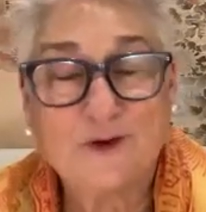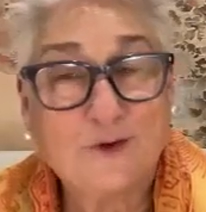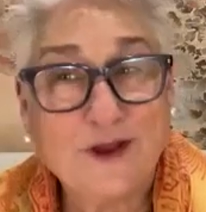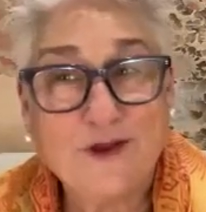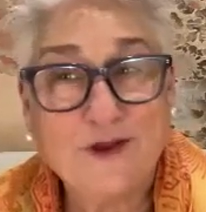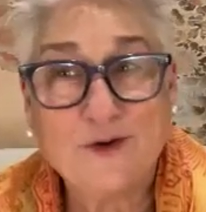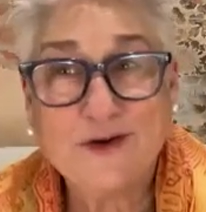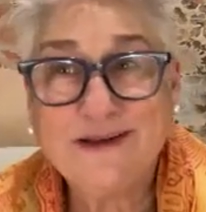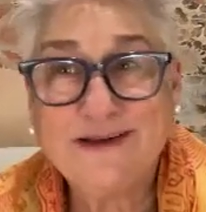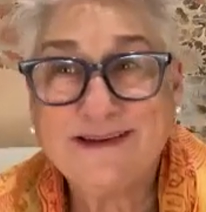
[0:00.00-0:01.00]
Kriya
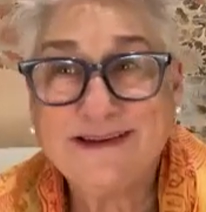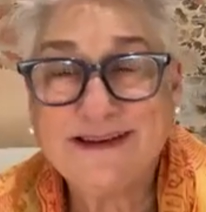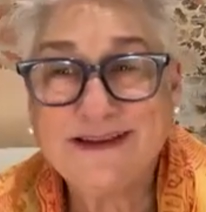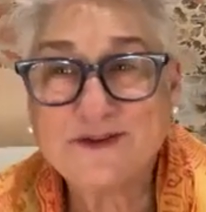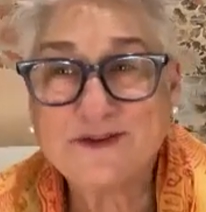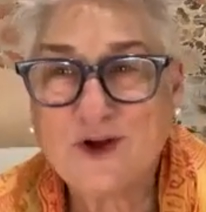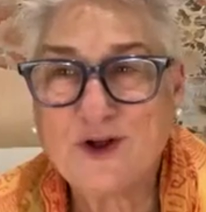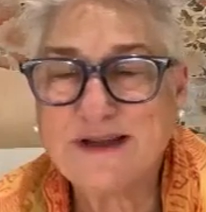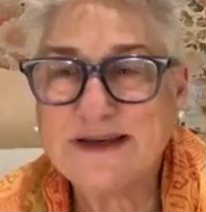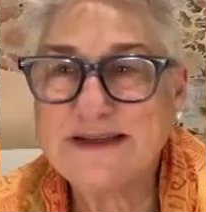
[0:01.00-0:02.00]
Yoga, it's
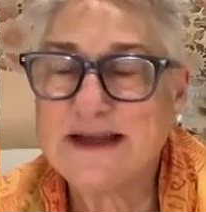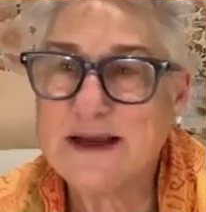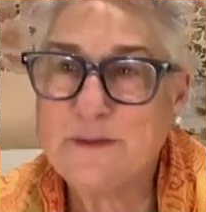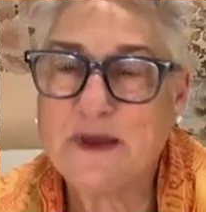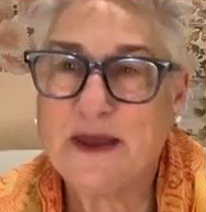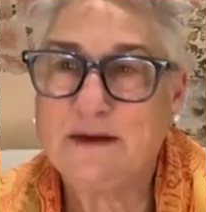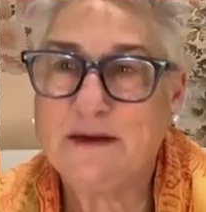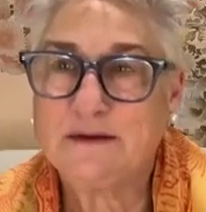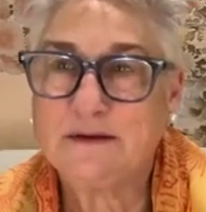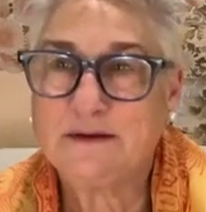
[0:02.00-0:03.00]
called a time
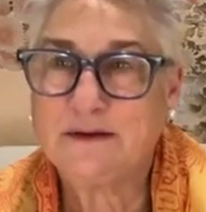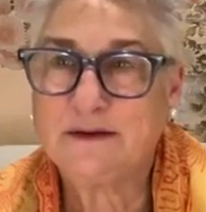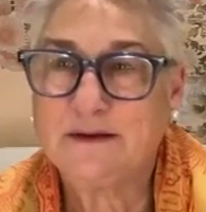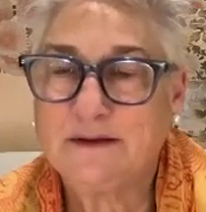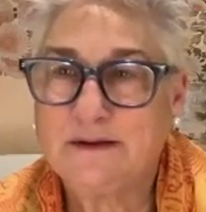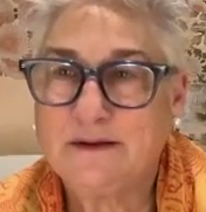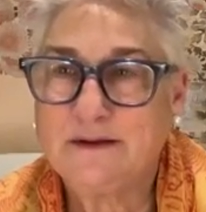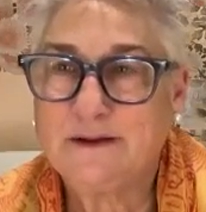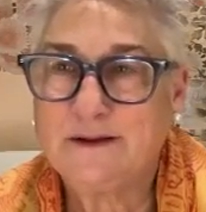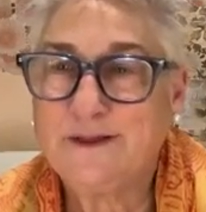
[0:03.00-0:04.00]
gate.
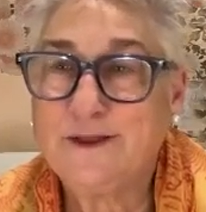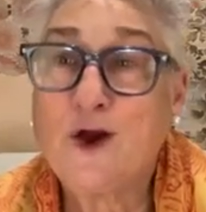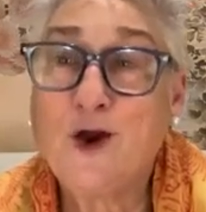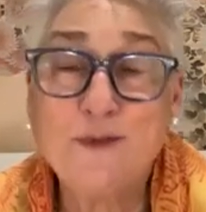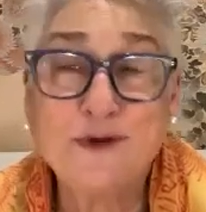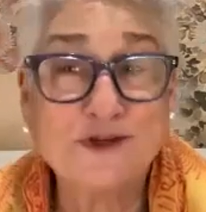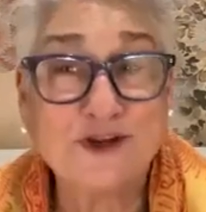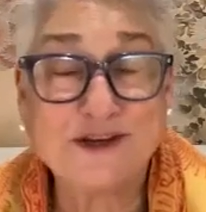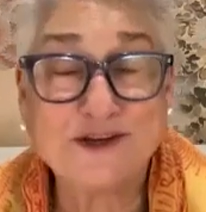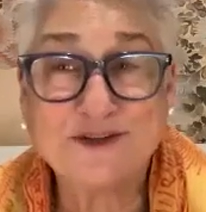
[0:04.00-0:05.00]
The karma
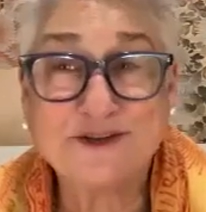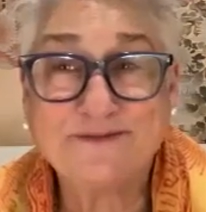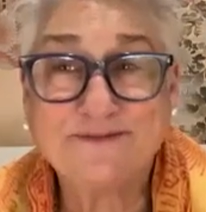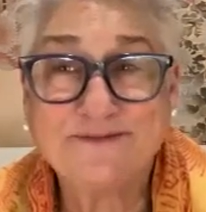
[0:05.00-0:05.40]
changed.